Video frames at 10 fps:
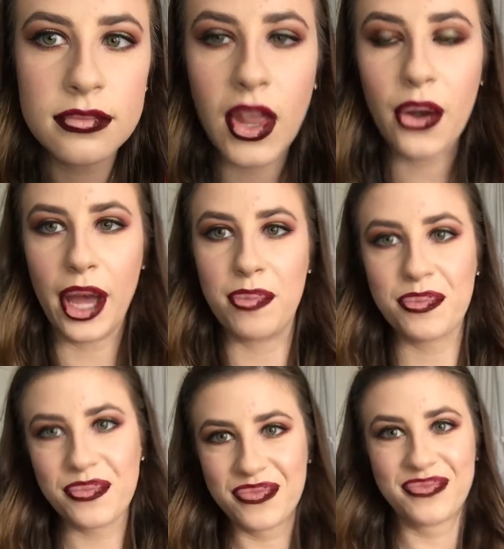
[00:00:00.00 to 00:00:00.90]
Okay,
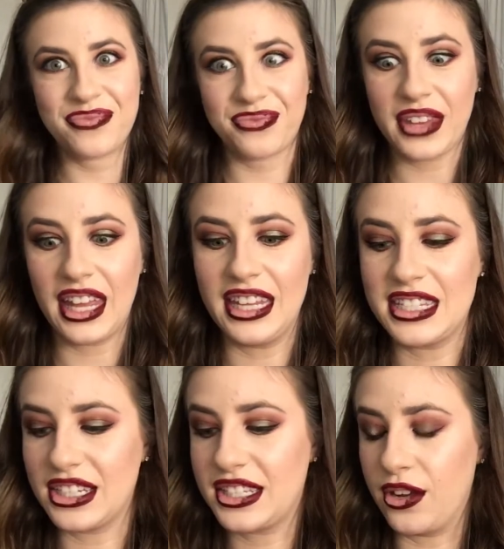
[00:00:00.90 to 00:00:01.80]
this
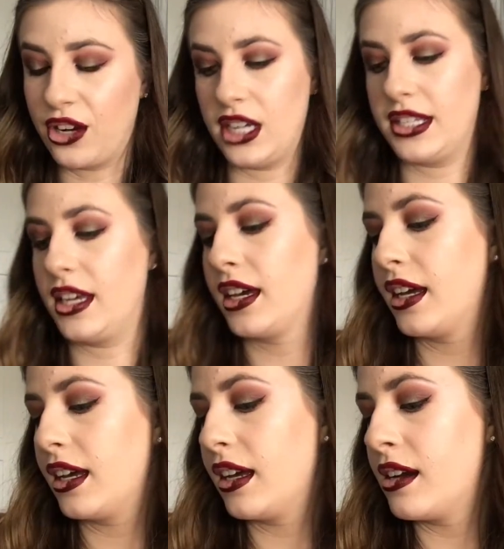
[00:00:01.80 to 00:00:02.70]
looks so crazy.
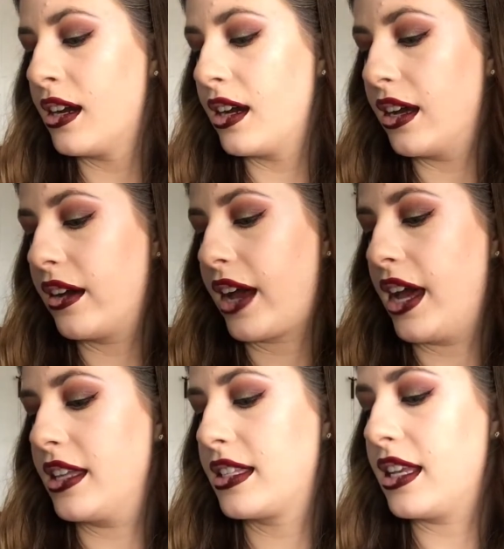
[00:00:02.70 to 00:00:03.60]

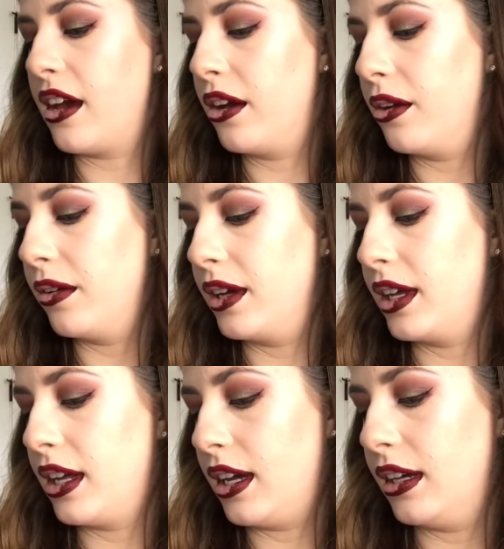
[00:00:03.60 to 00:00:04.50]
Okay, so
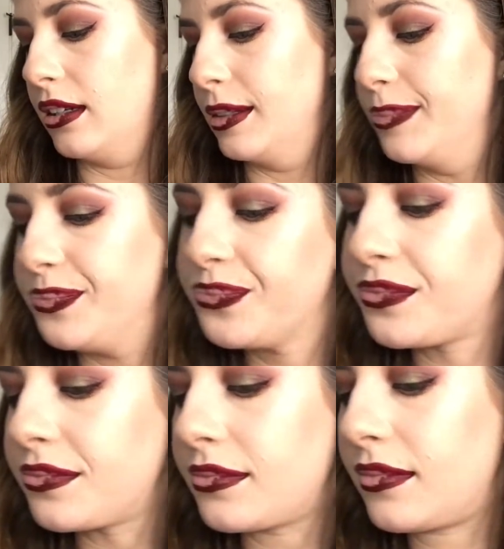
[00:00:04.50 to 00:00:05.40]

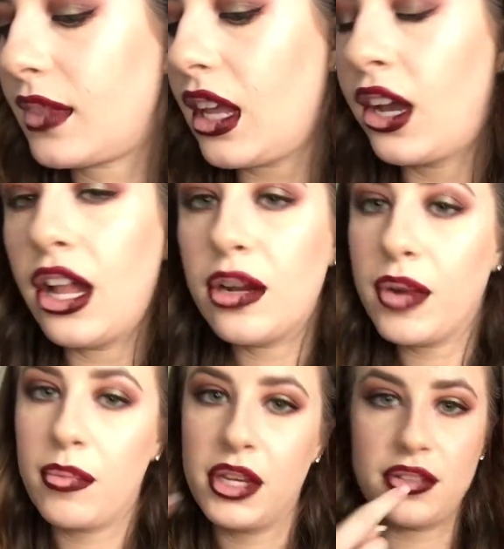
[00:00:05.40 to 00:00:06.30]
color I'm
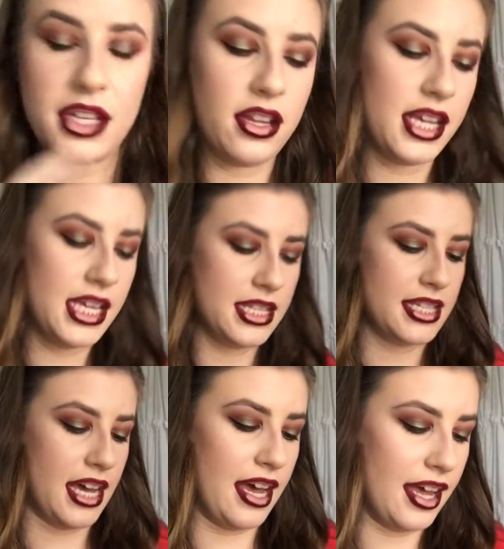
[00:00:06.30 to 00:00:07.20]
going to be using on the
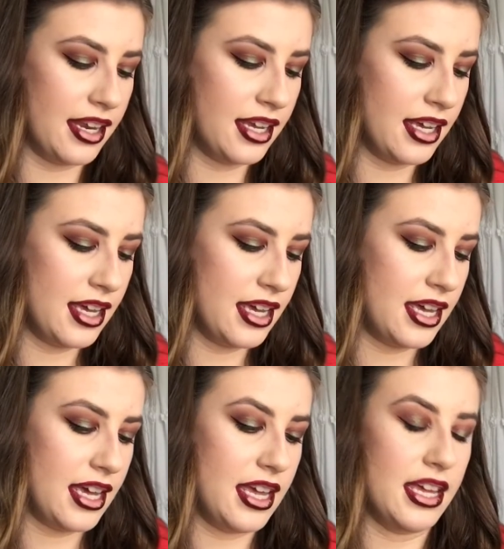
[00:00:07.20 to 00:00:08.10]
inside
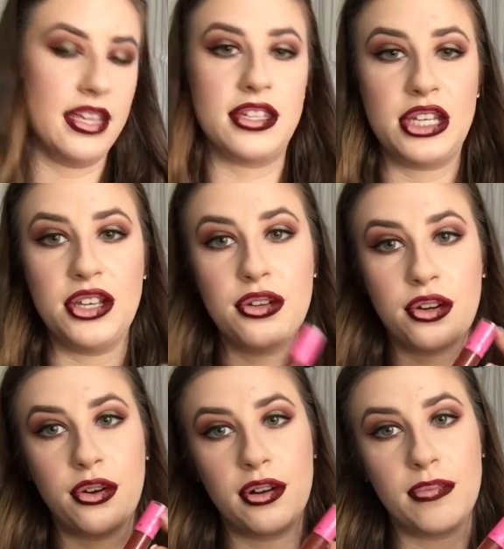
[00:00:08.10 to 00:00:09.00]
is
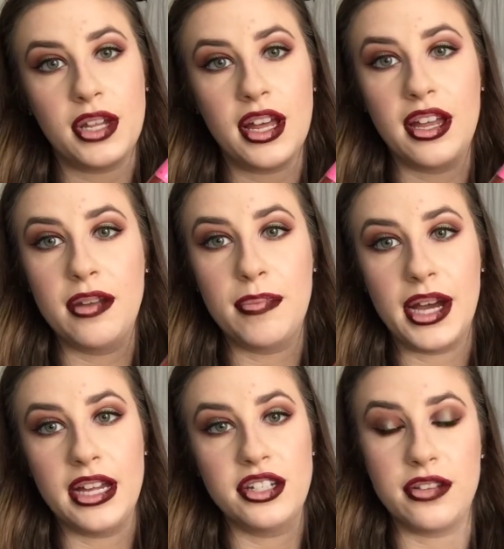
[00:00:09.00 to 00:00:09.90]
Unicorn Blood
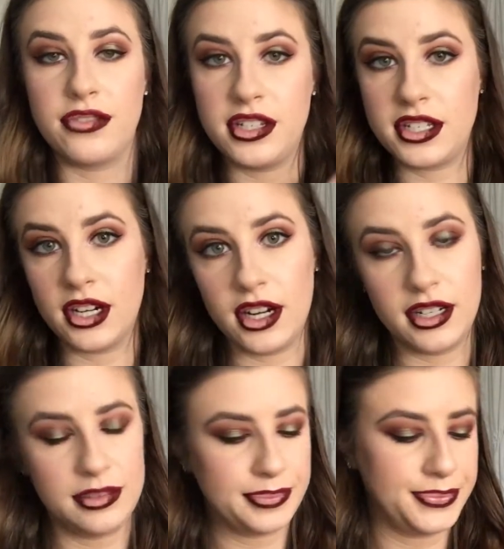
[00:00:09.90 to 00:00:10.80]
by Jeffree Star.